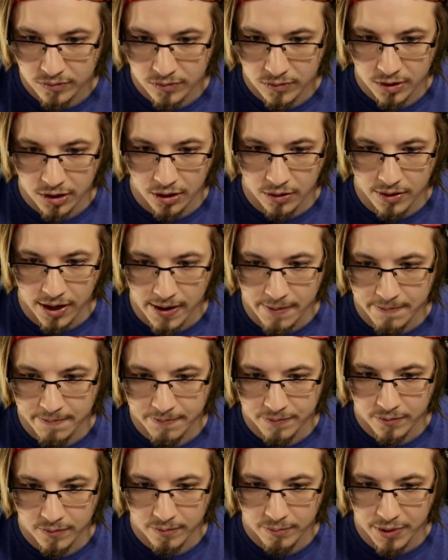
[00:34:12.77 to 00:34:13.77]
Okay.
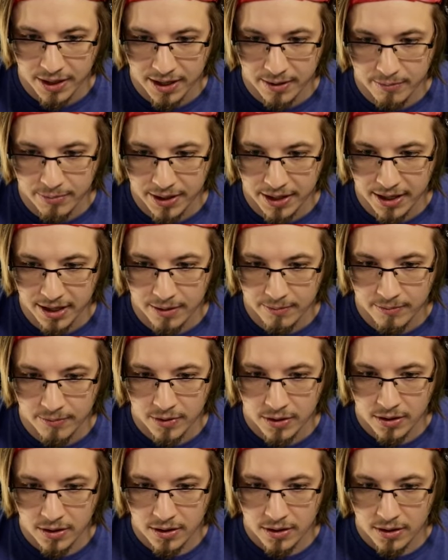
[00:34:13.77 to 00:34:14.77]
Bam, bam.
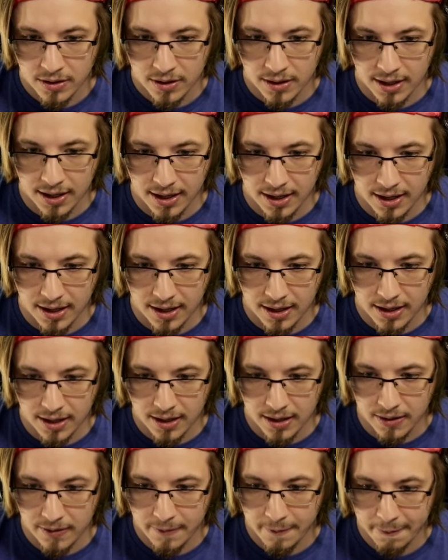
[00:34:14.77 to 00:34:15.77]

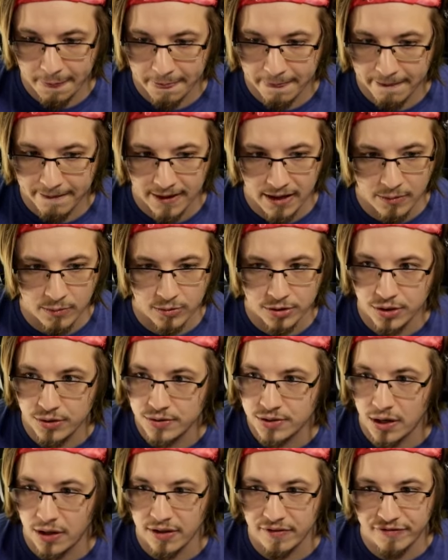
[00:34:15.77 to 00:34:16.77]
Uh, yep. we'll use
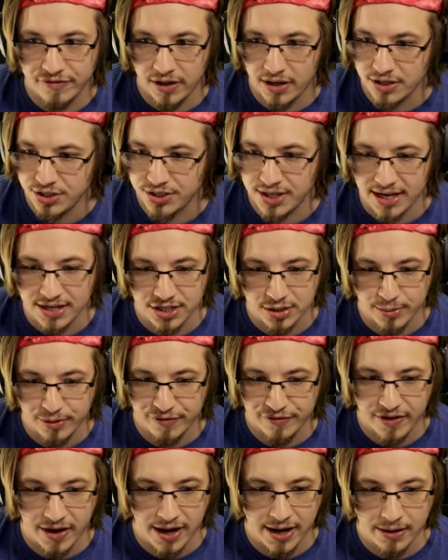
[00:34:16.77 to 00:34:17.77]
all the flush. That should be
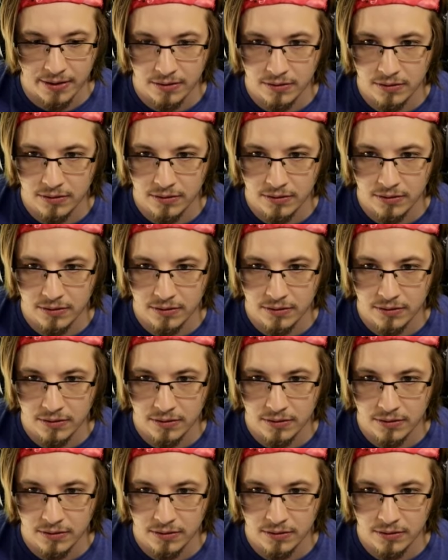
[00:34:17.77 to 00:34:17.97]
fine.